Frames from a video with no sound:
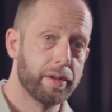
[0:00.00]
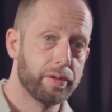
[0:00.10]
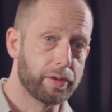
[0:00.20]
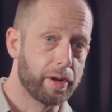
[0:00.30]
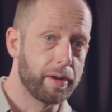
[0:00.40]

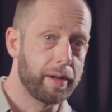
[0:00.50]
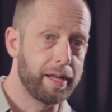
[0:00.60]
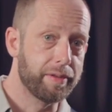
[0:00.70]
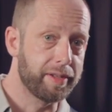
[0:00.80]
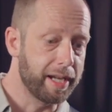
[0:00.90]
So
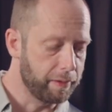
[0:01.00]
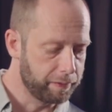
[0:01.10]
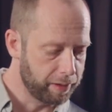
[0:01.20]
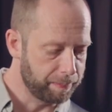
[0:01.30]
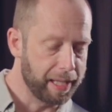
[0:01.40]
instead of
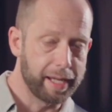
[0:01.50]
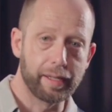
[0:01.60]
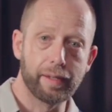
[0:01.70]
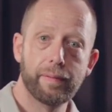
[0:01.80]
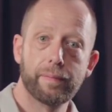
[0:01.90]
just
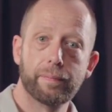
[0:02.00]
playing